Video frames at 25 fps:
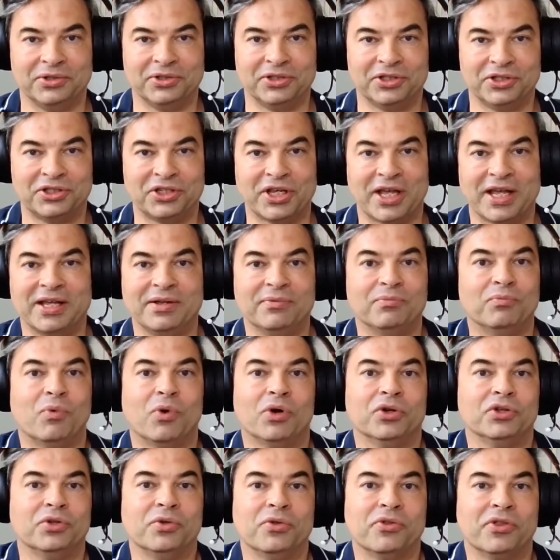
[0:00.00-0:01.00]
say
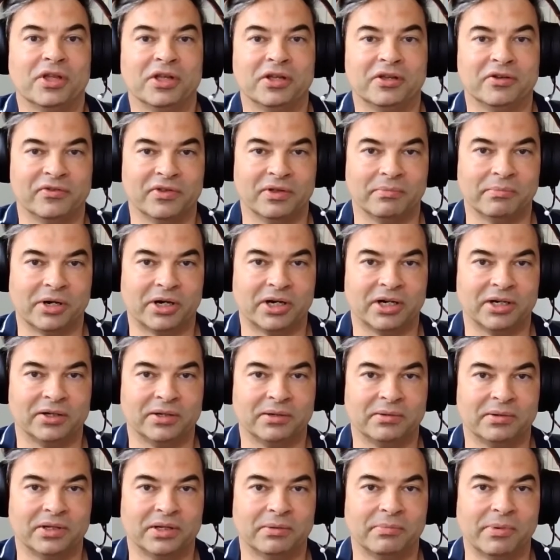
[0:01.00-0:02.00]
what you think of the
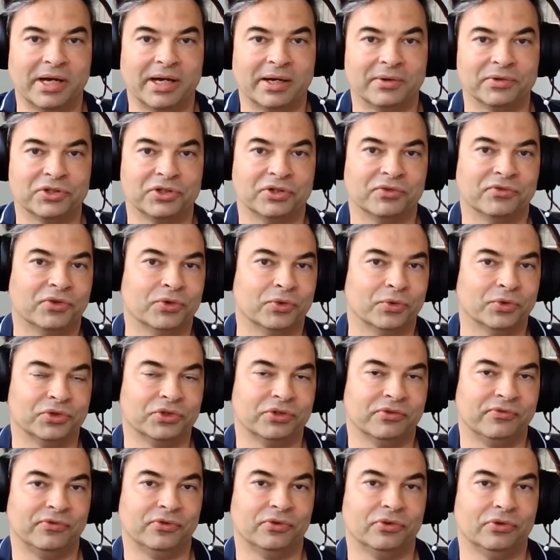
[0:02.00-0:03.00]
mouse, and of course
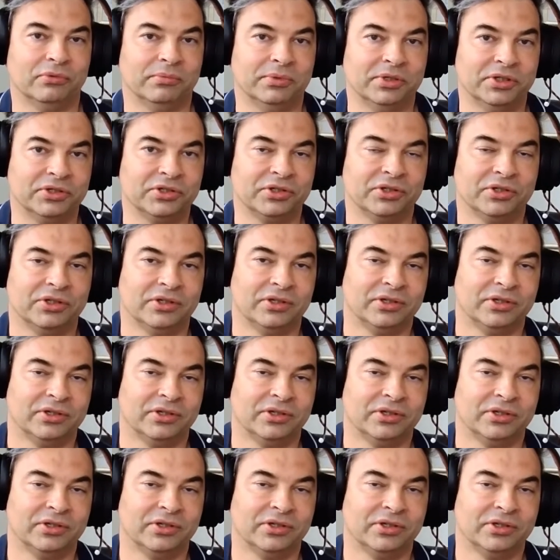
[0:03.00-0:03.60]
the form is